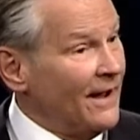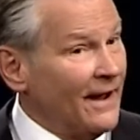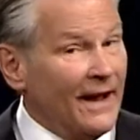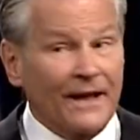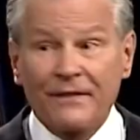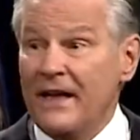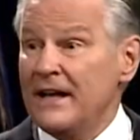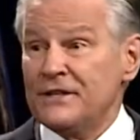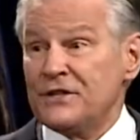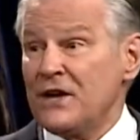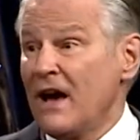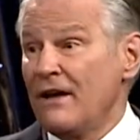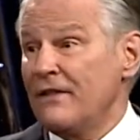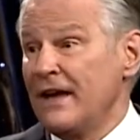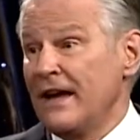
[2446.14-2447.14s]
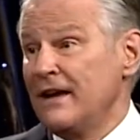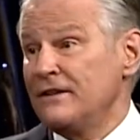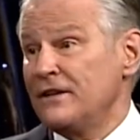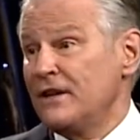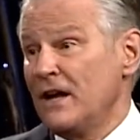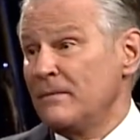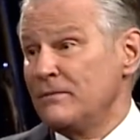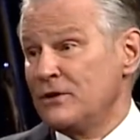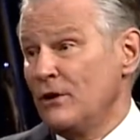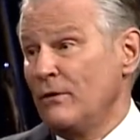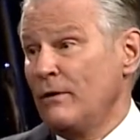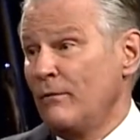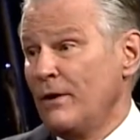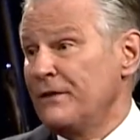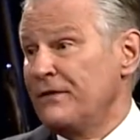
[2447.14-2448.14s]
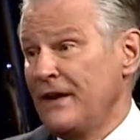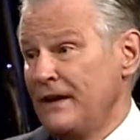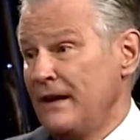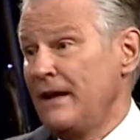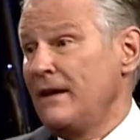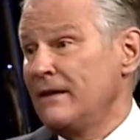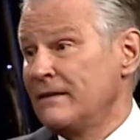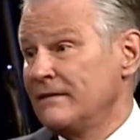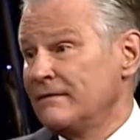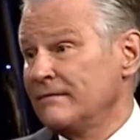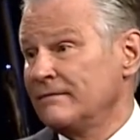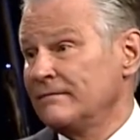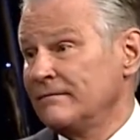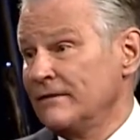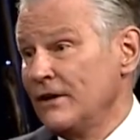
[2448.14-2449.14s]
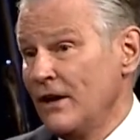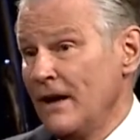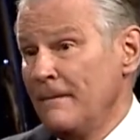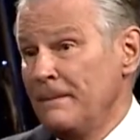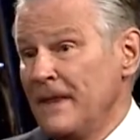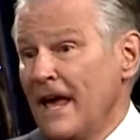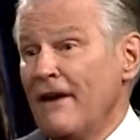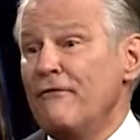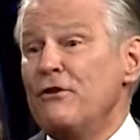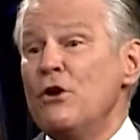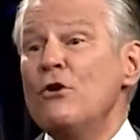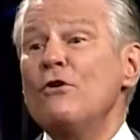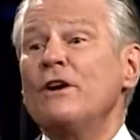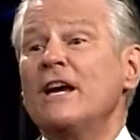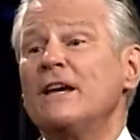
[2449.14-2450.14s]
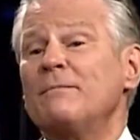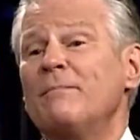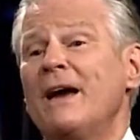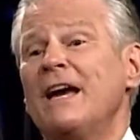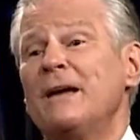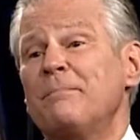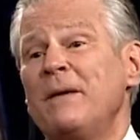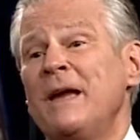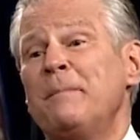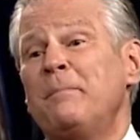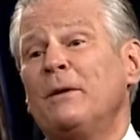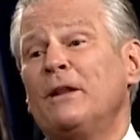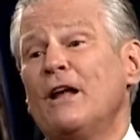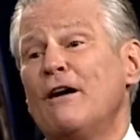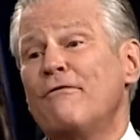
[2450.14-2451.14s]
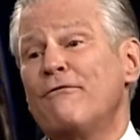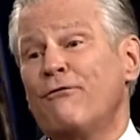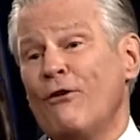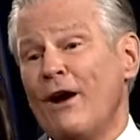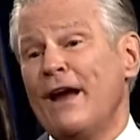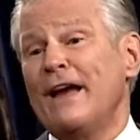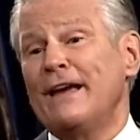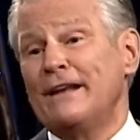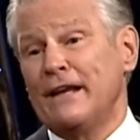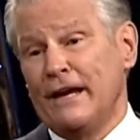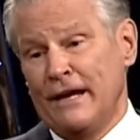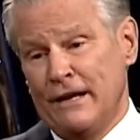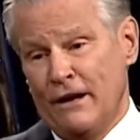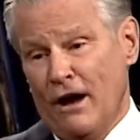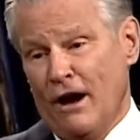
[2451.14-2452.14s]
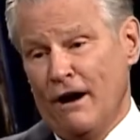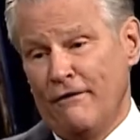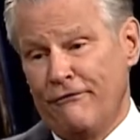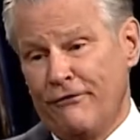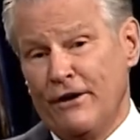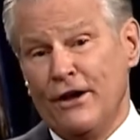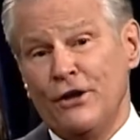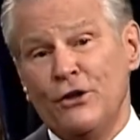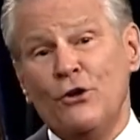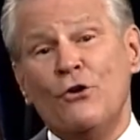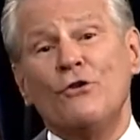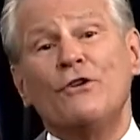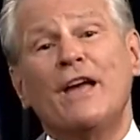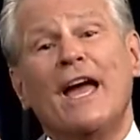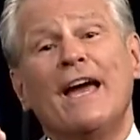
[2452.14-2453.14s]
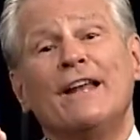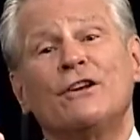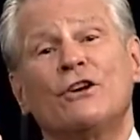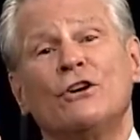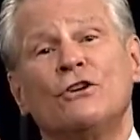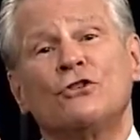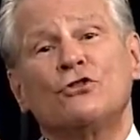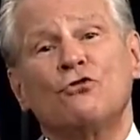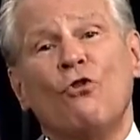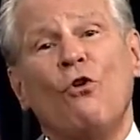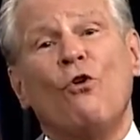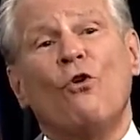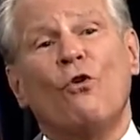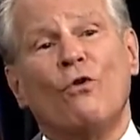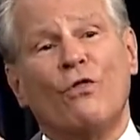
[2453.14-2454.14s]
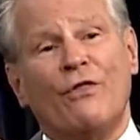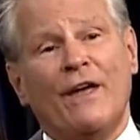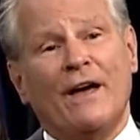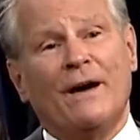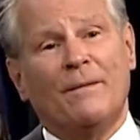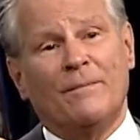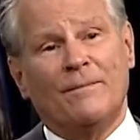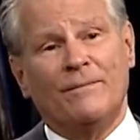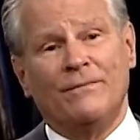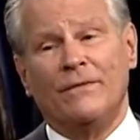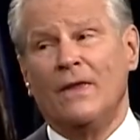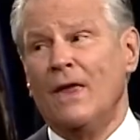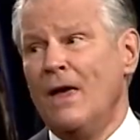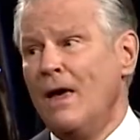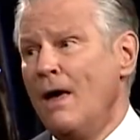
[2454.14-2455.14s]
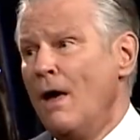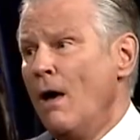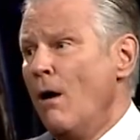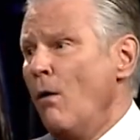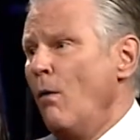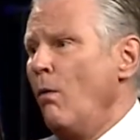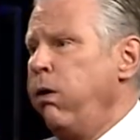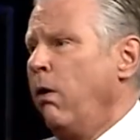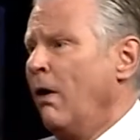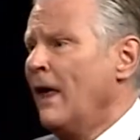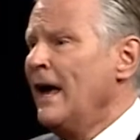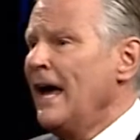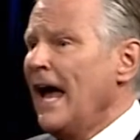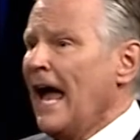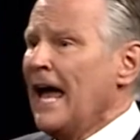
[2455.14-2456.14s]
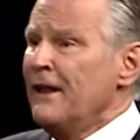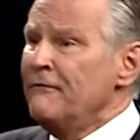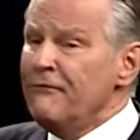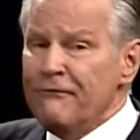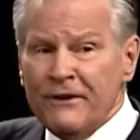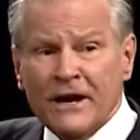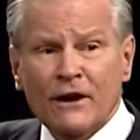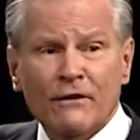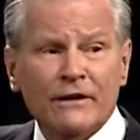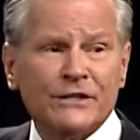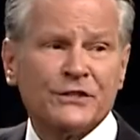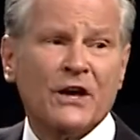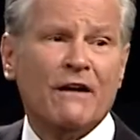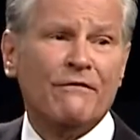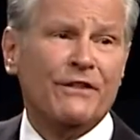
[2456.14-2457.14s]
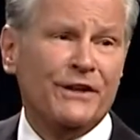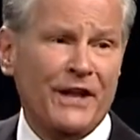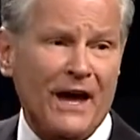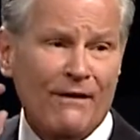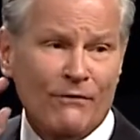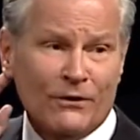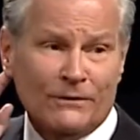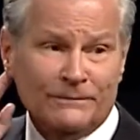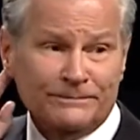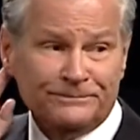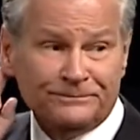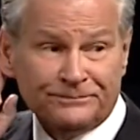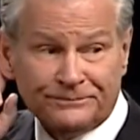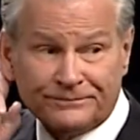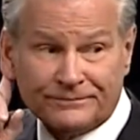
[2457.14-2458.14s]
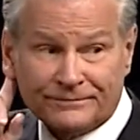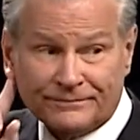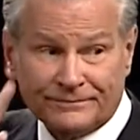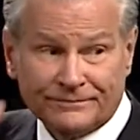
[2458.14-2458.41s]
And that's how they ended up doing what they did. If you can make people afraid enough, you can control them. And fear is of the devil. Yes.